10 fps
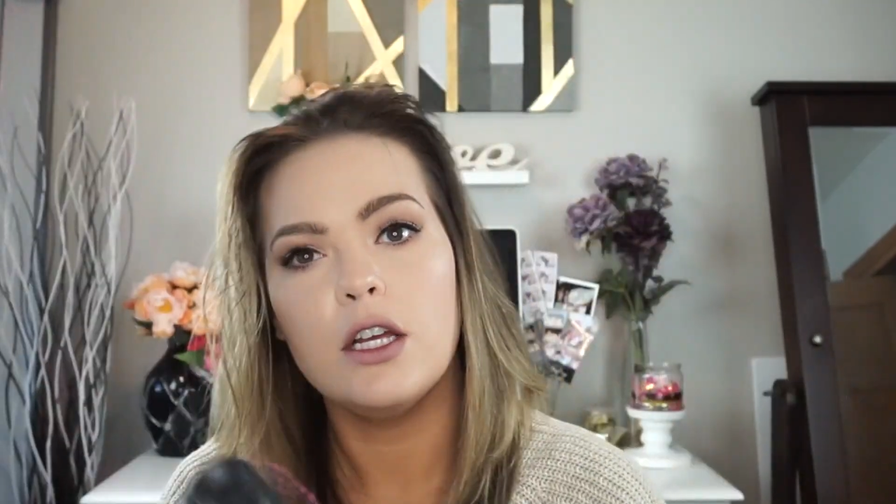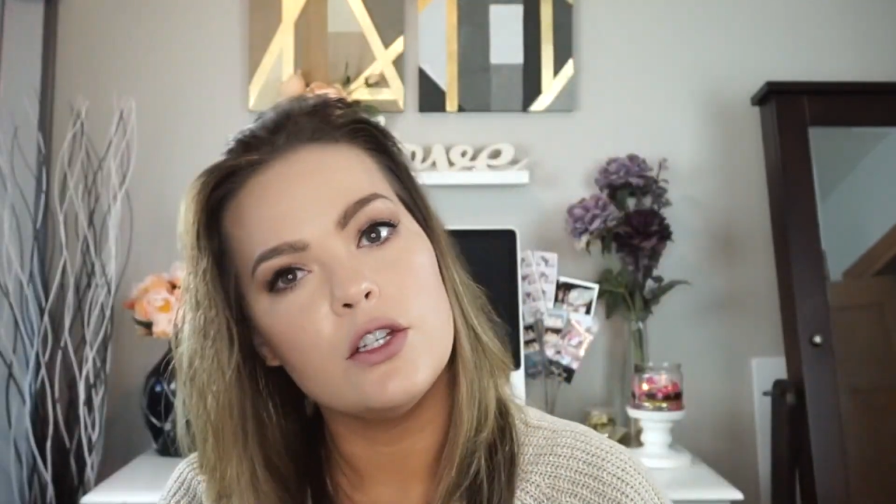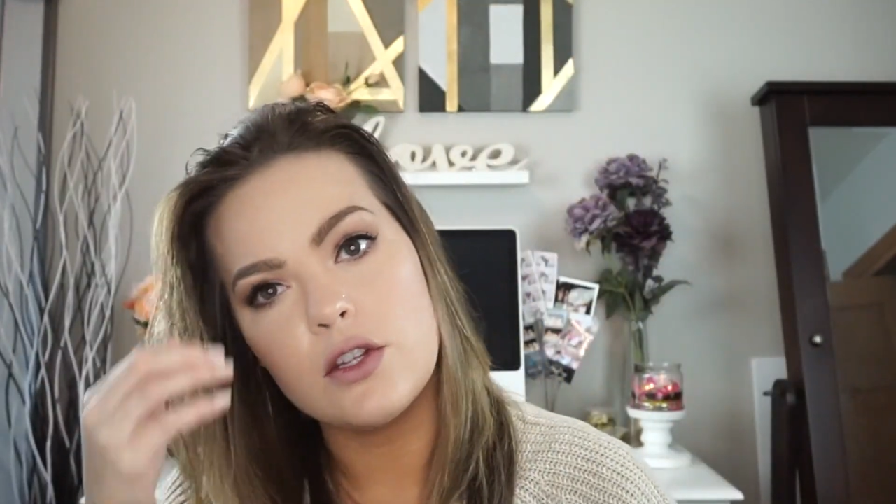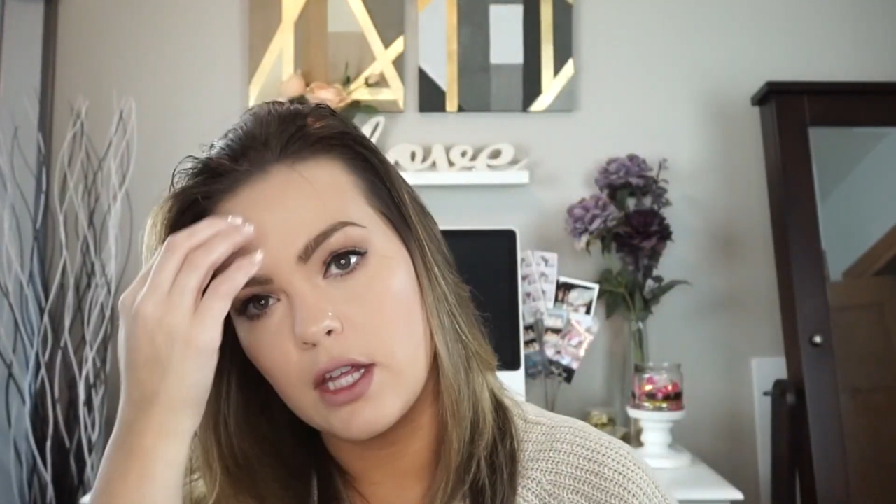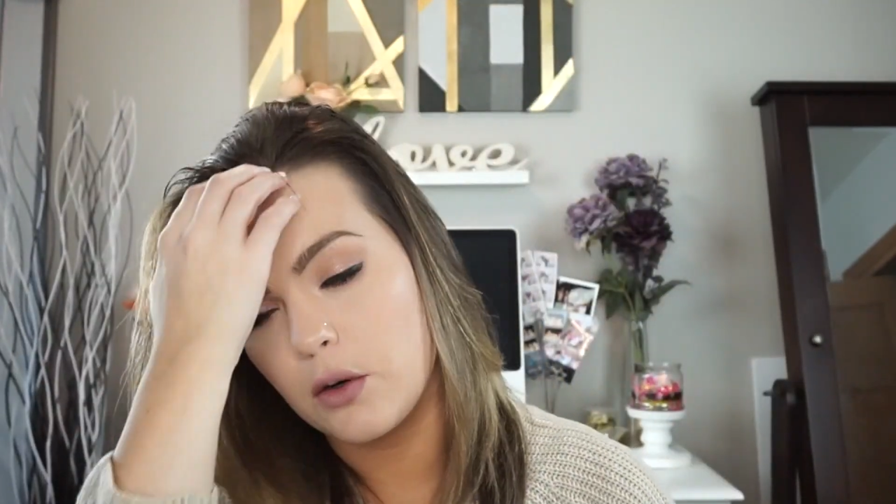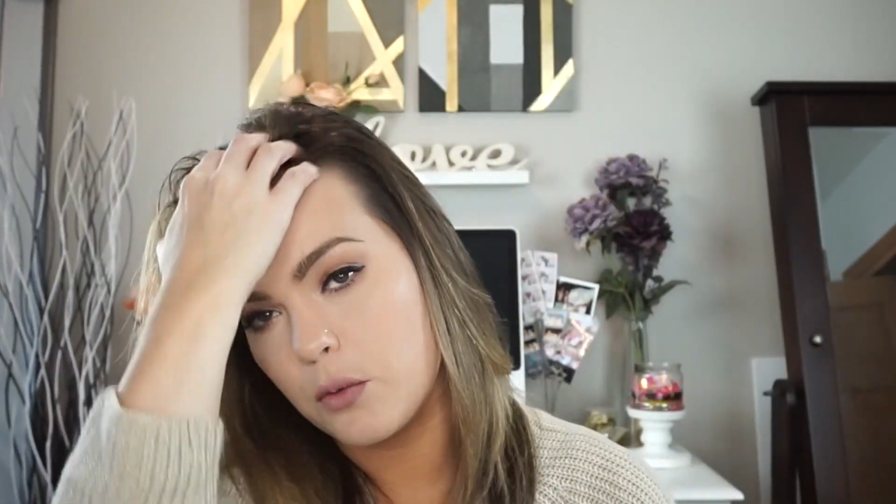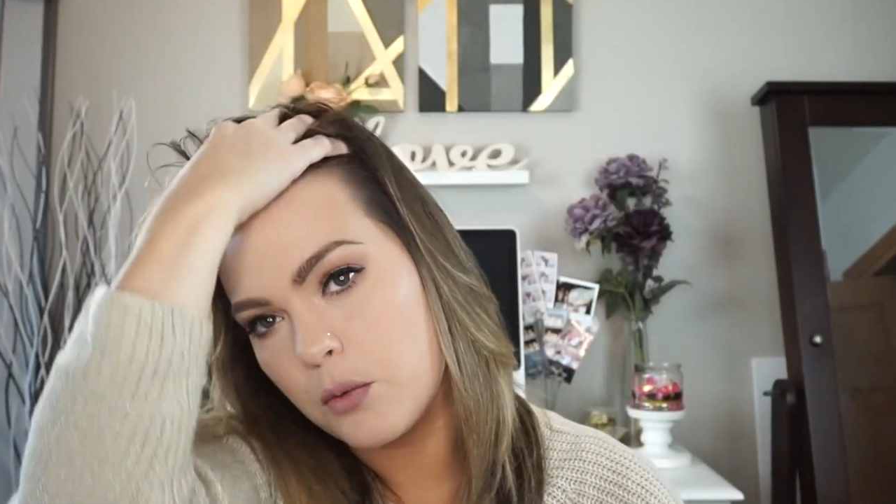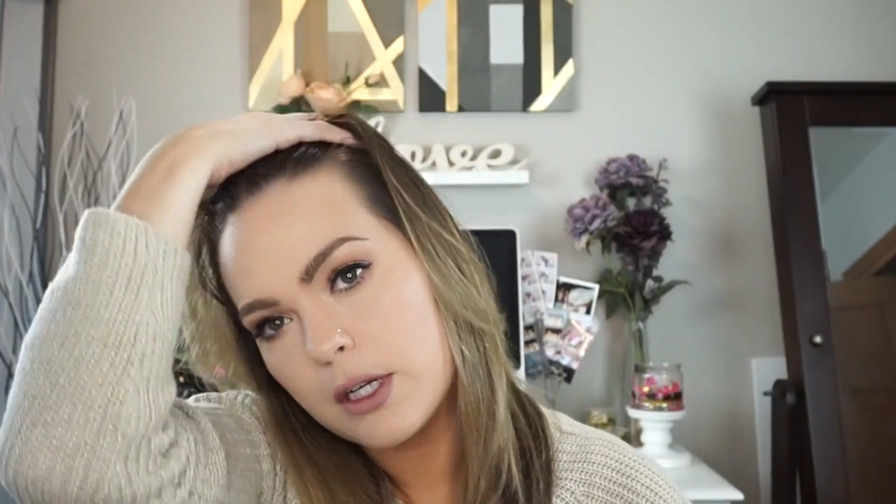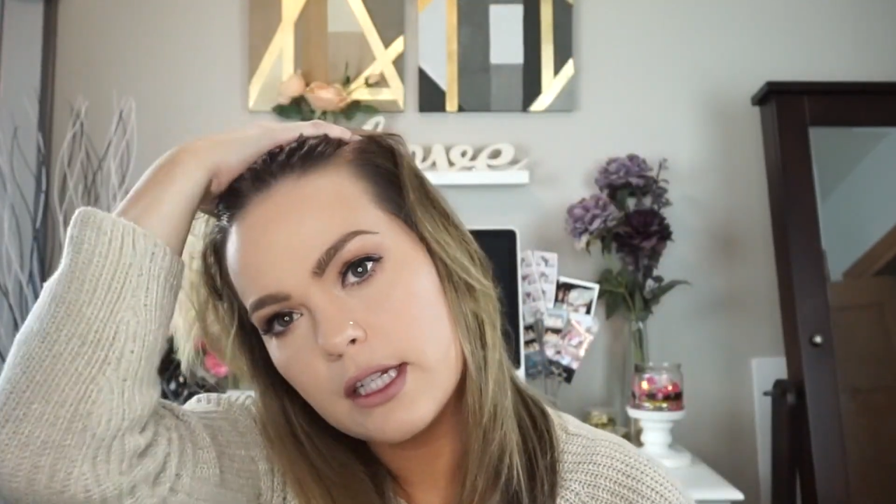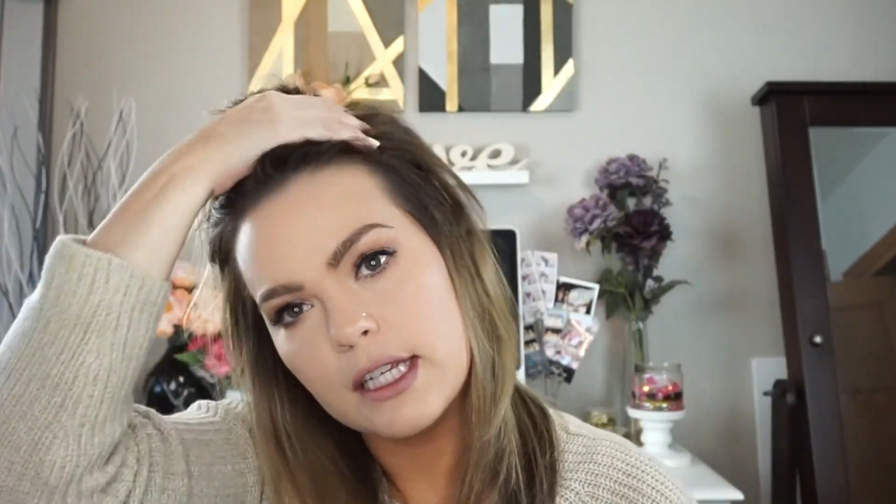so that it
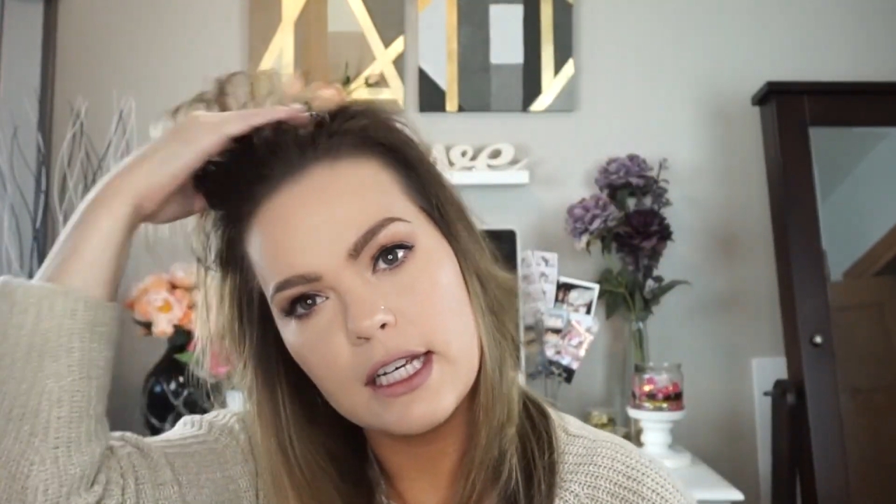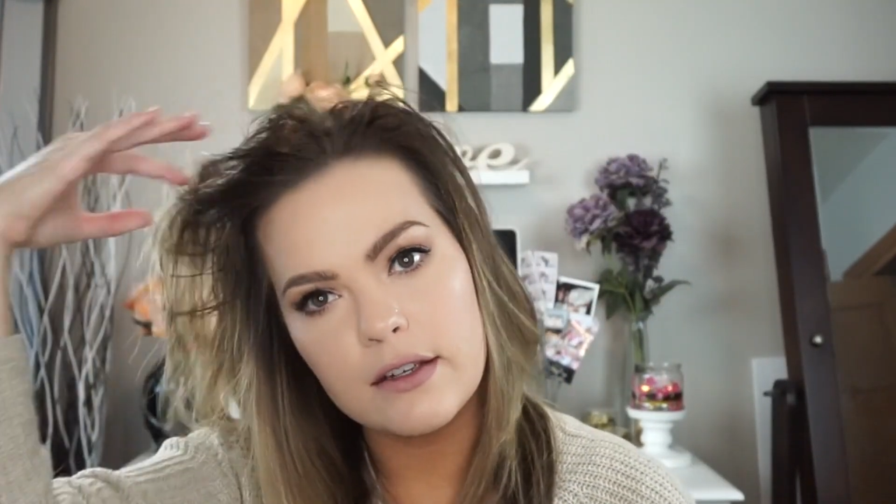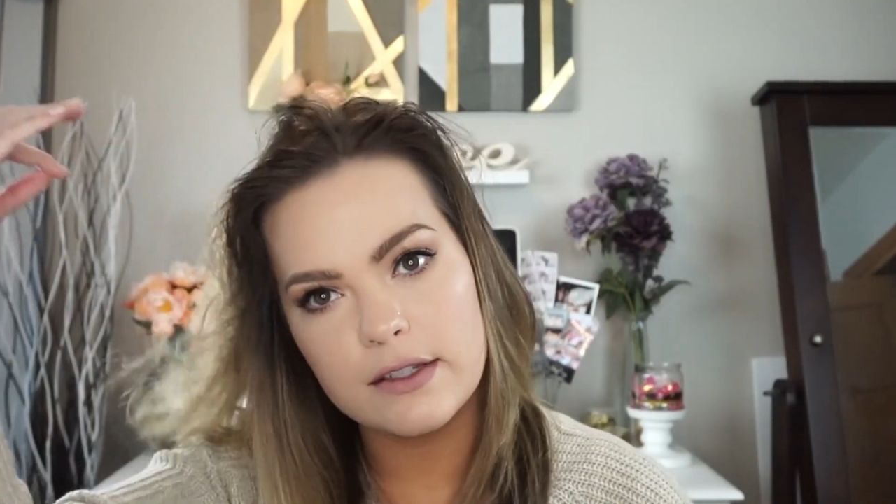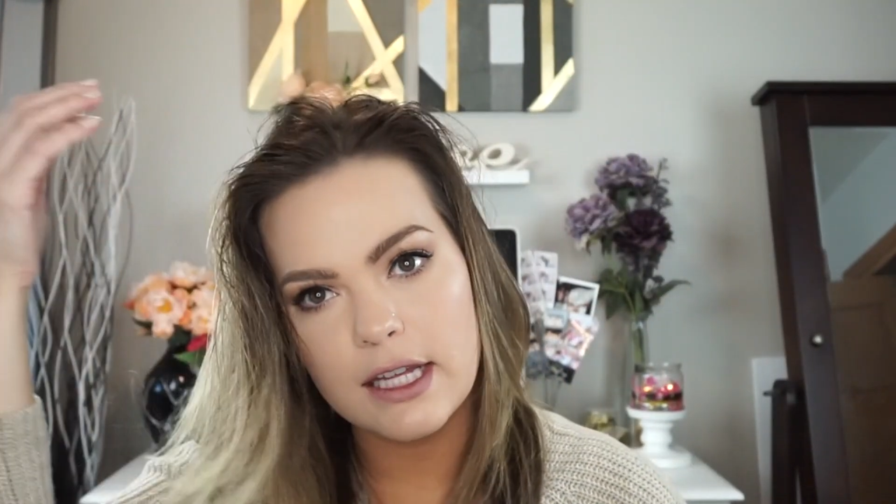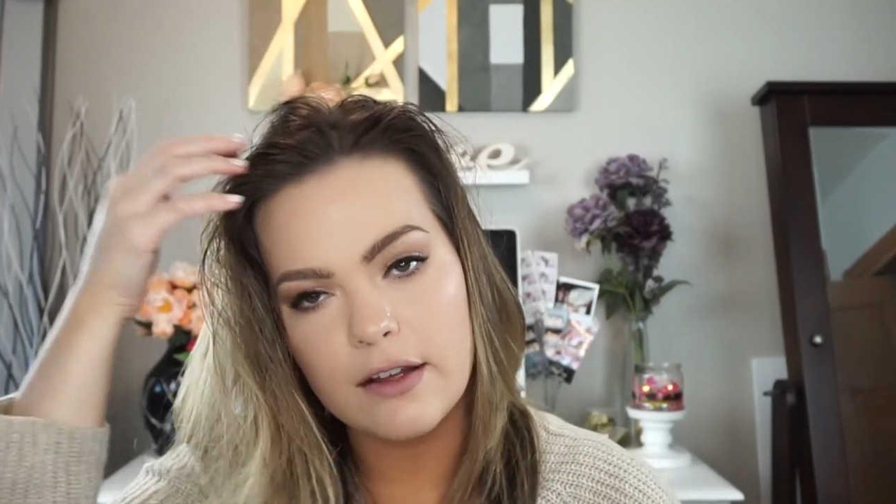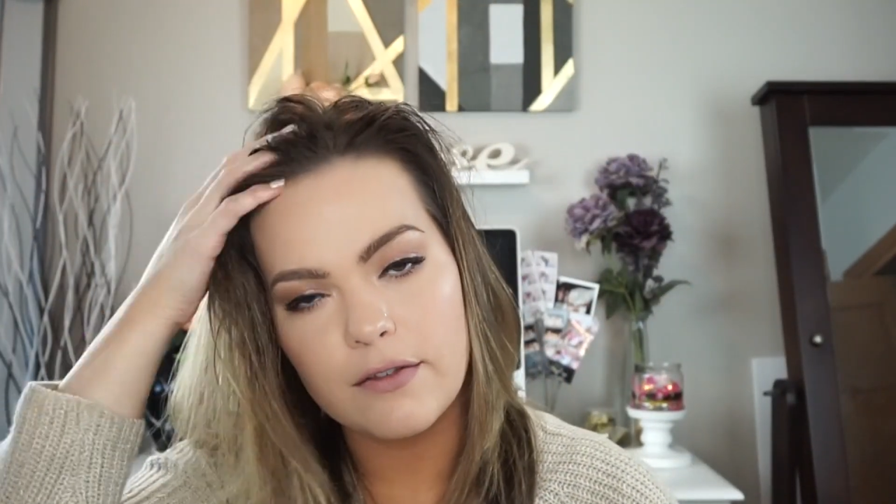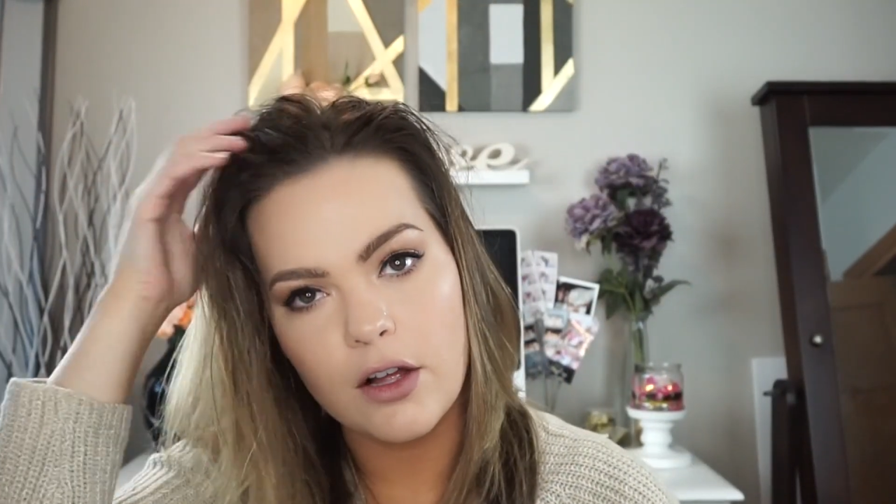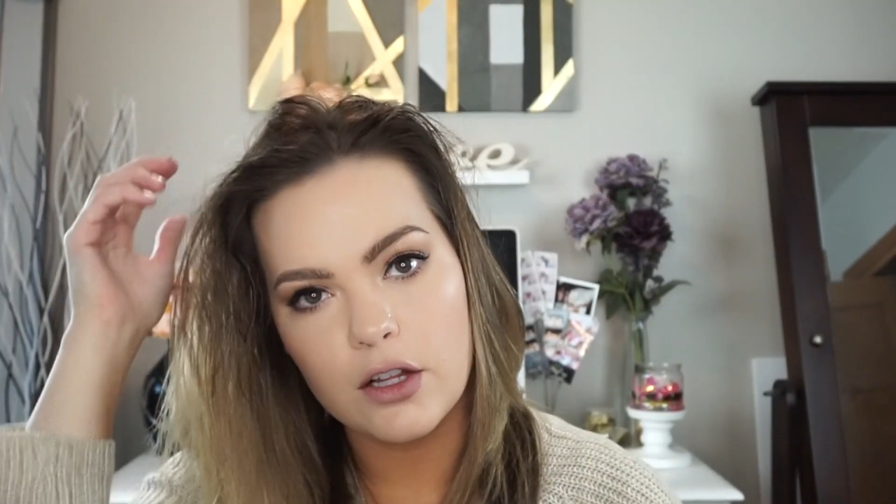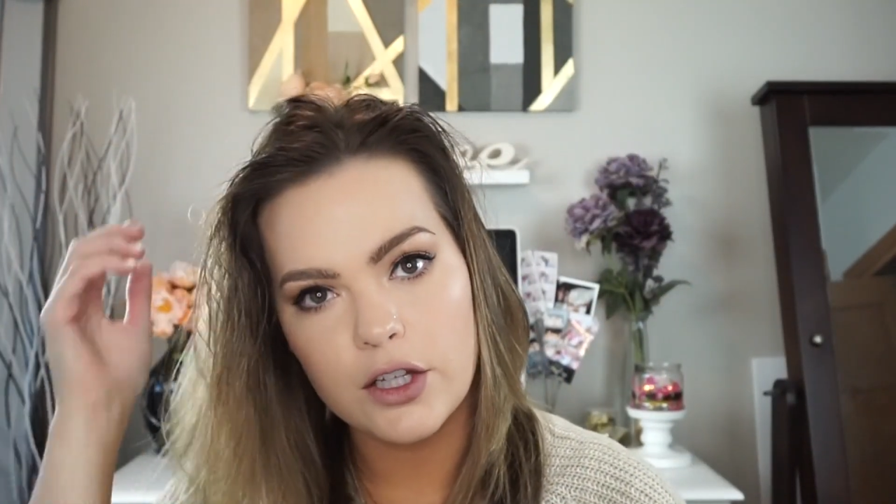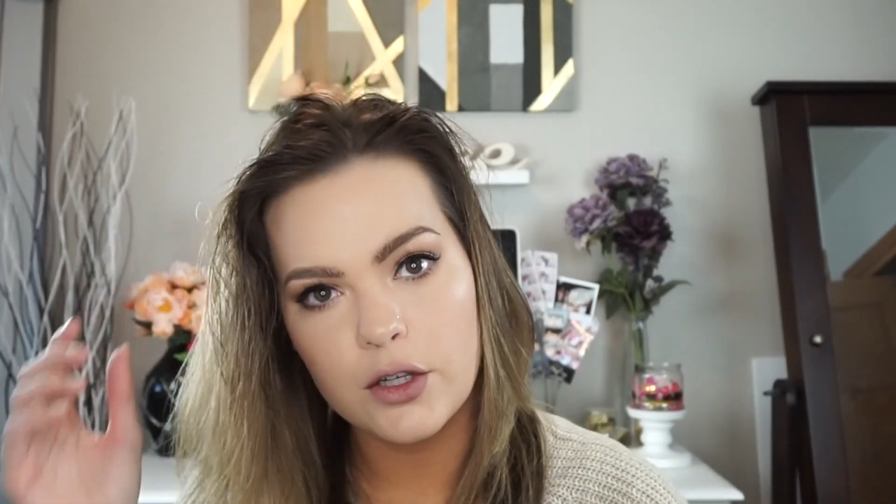really gives that
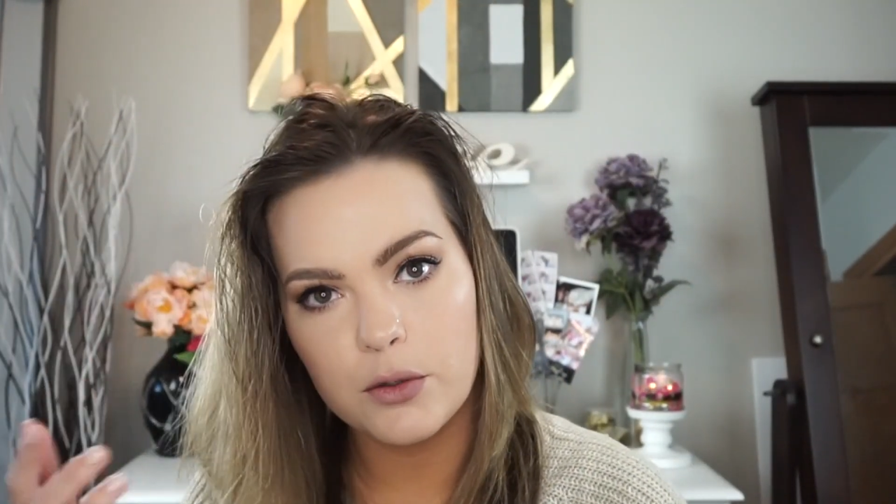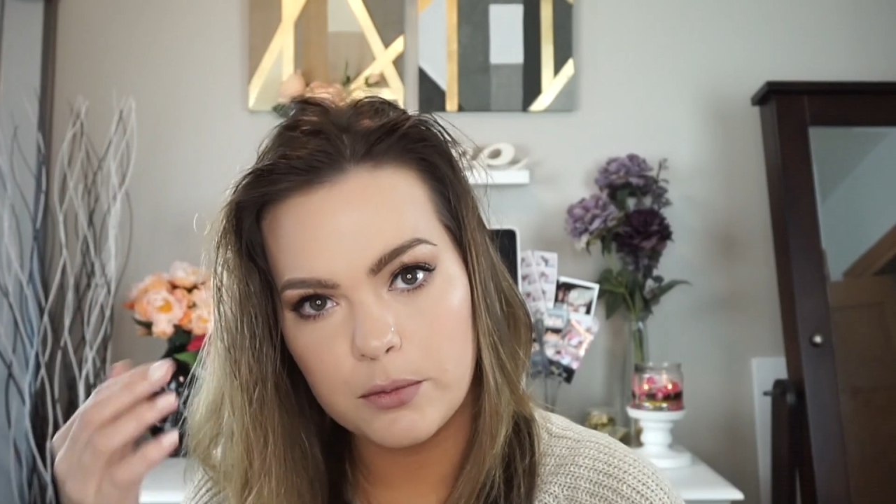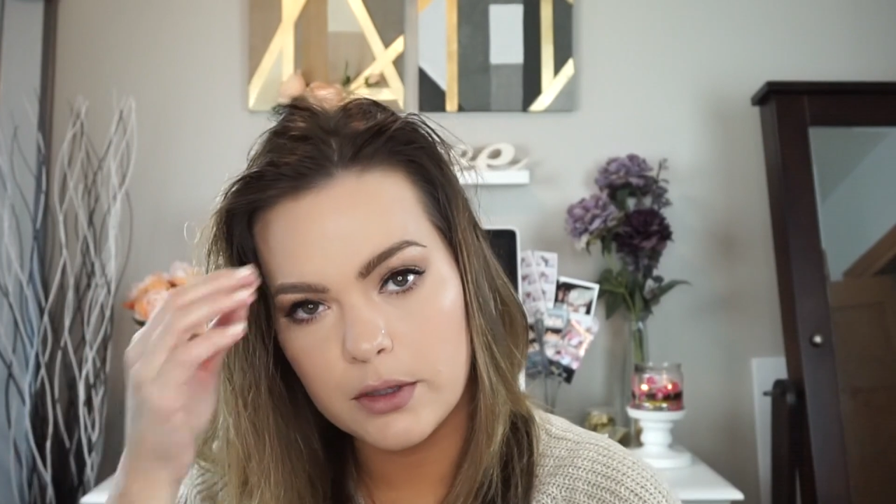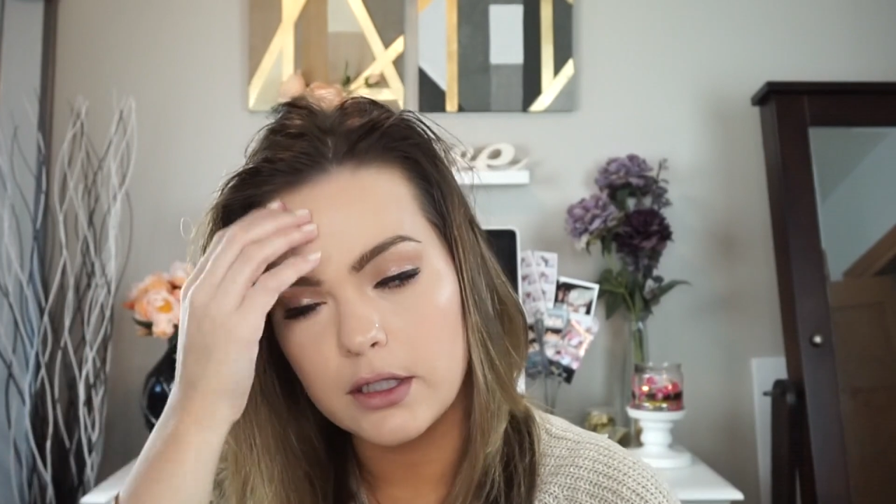volume,